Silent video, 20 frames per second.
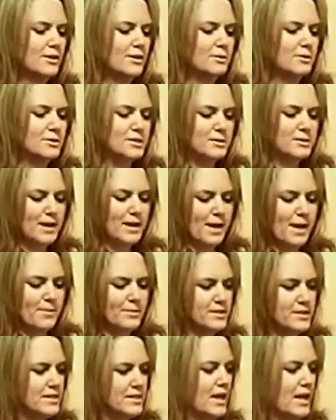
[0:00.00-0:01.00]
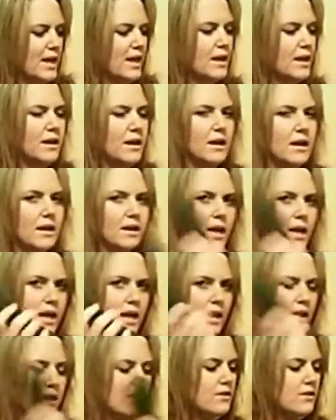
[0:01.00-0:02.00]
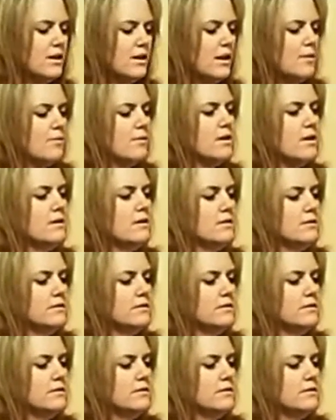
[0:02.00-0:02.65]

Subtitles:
We'll see what happens today. Okay, cucumber.